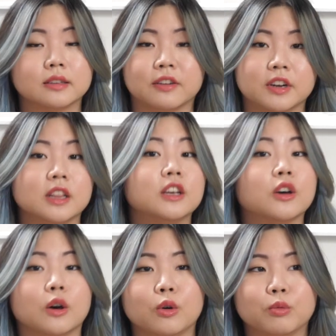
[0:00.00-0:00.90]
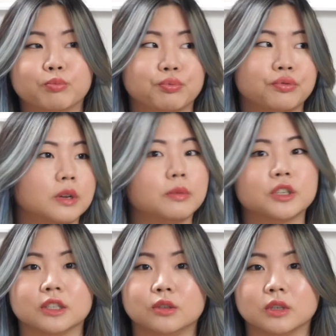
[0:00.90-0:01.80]
Definitely go pretty
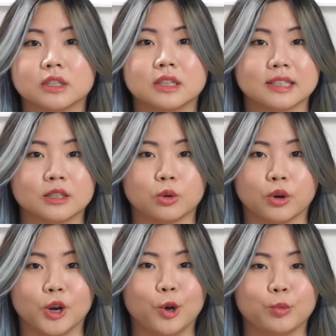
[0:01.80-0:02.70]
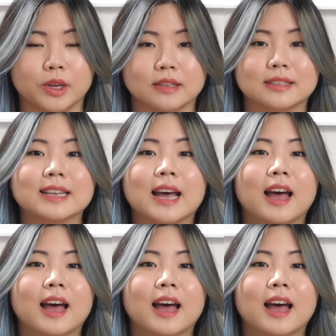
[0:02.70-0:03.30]
much as soon as the store opens.